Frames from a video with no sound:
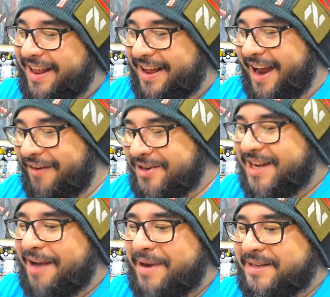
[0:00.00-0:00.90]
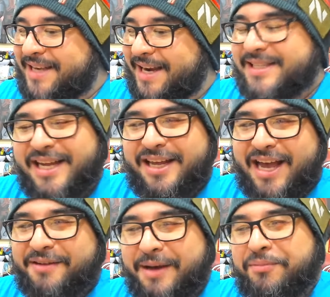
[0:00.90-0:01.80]
every time I say something, I,
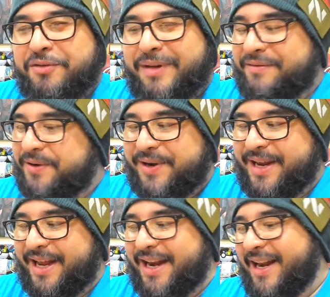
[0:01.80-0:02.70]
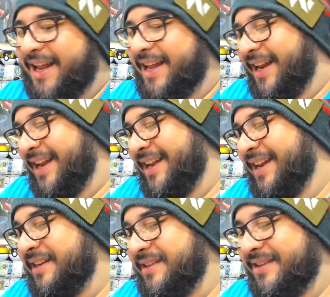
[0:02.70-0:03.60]
I put my foot in it.
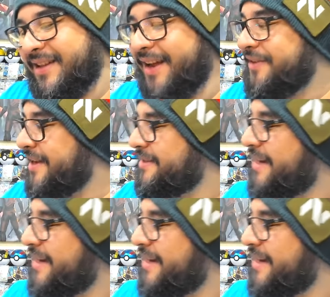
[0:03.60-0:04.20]
Like, the left-hand side